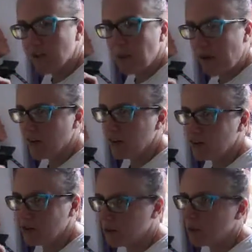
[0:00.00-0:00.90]
the Power
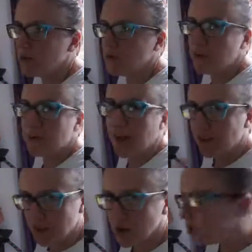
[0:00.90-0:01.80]
Rangers movie with
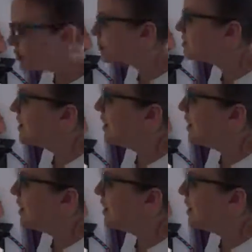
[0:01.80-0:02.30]
Ivan Ooze,